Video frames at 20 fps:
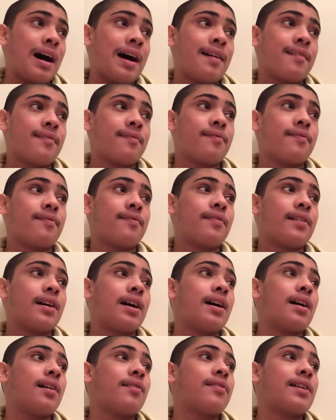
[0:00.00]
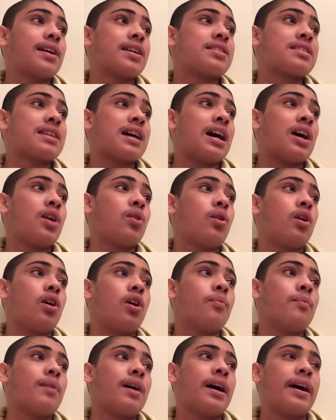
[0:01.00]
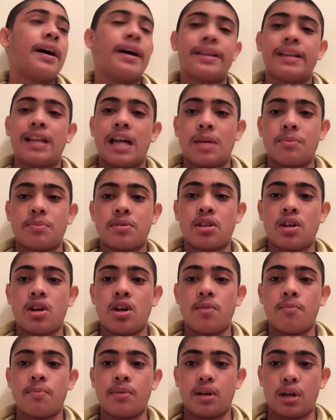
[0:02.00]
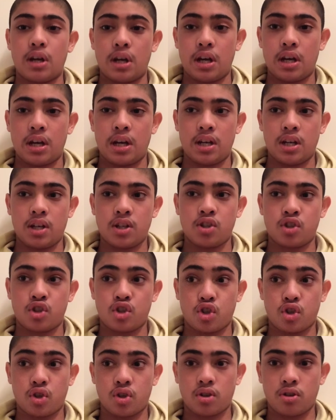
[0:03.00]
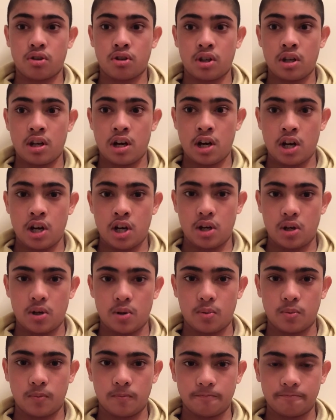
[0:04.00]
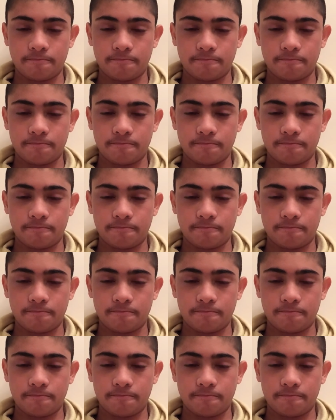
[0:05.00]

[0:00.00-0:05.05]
I've uh, figured out on my laptop, and you know,